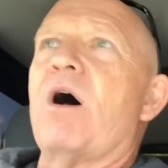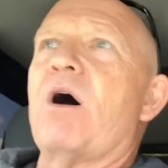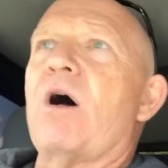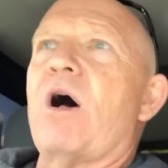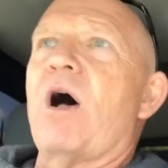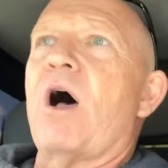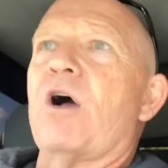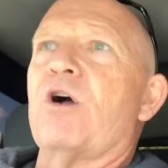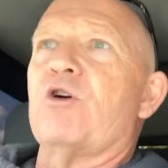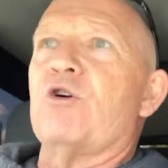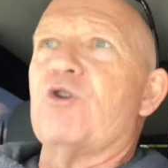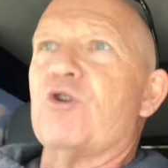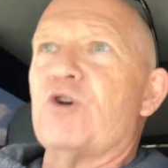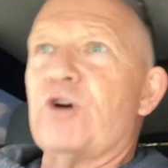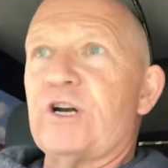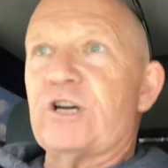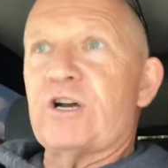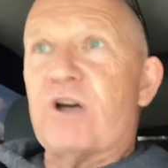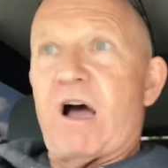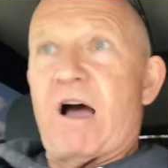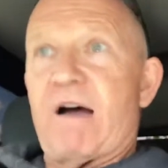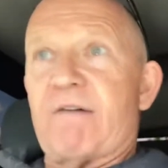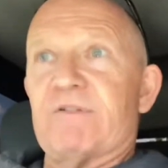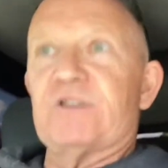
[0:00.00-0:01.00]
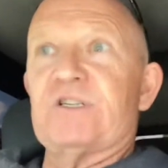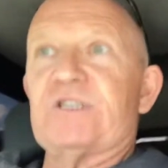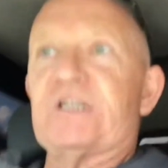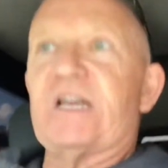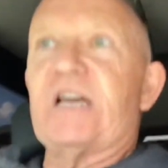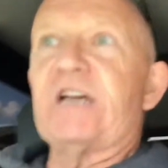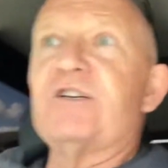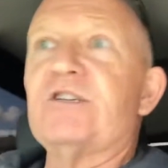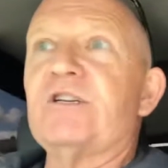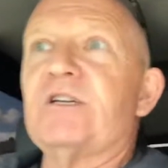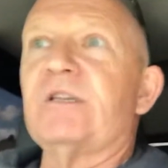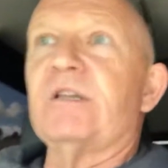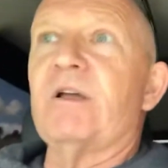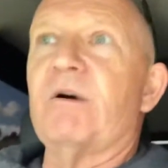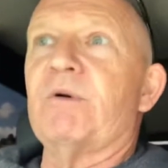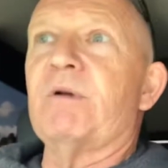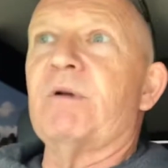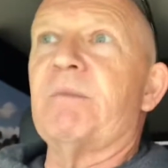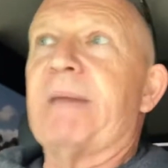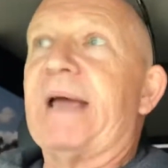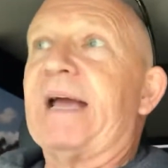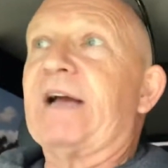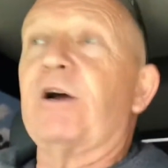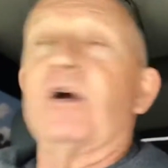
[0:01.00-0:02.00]
a good conversation that would
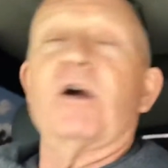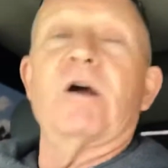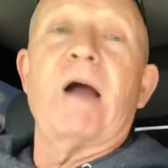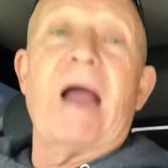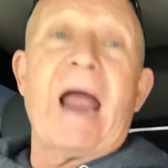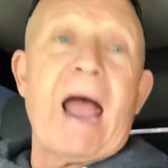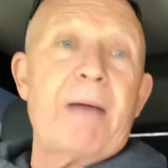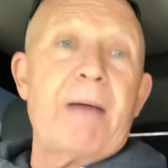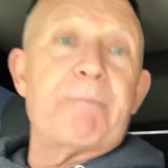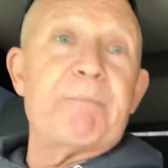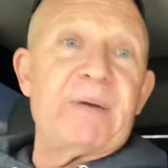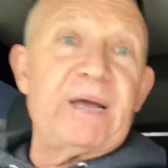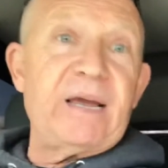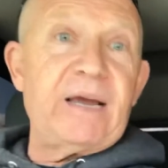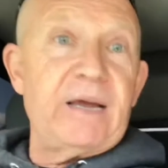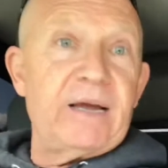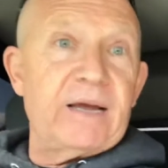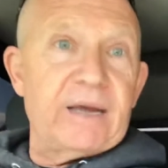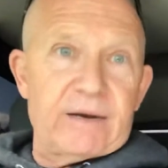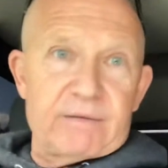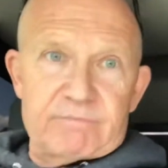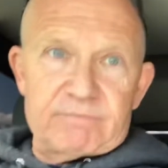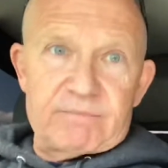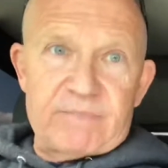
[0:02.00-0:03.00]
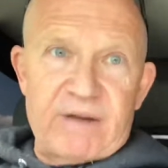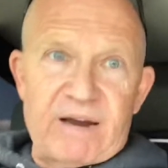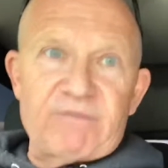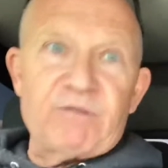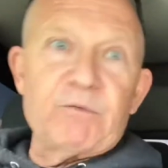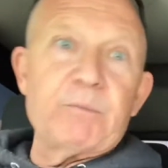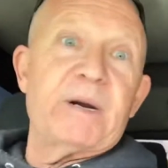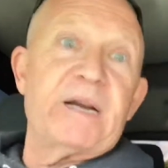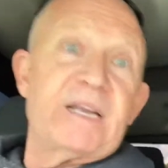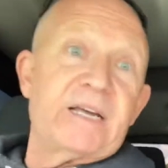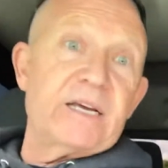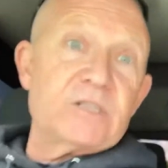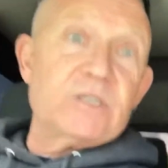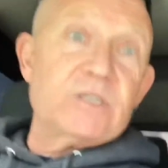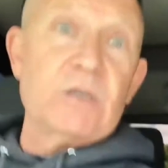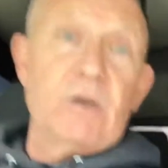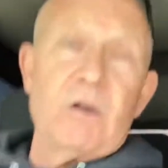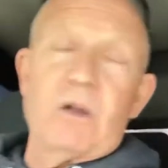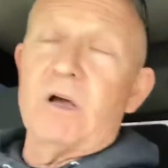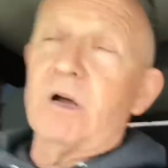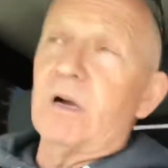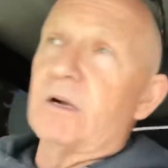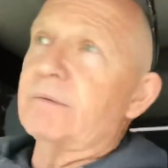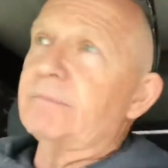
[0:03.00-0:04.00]
make her happy and everybody gets
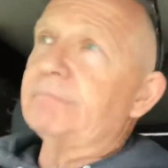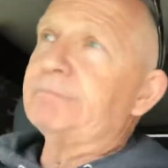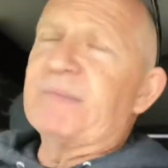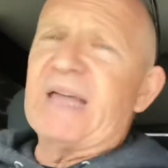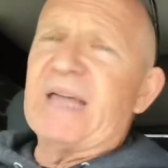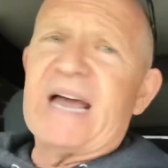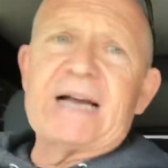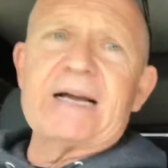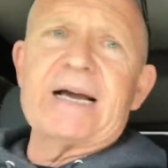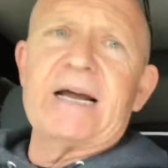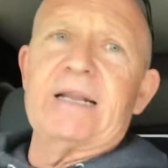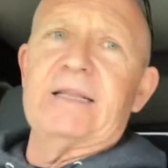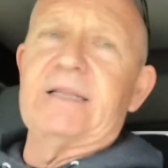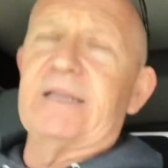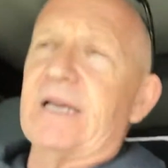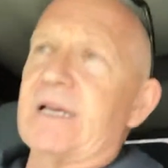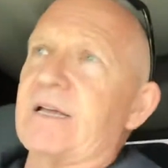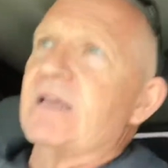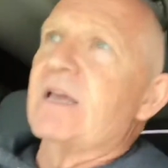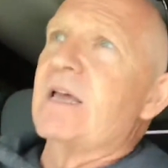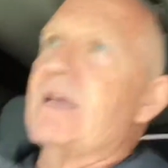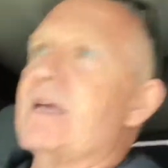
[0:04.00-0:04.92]
along, that kind of thing.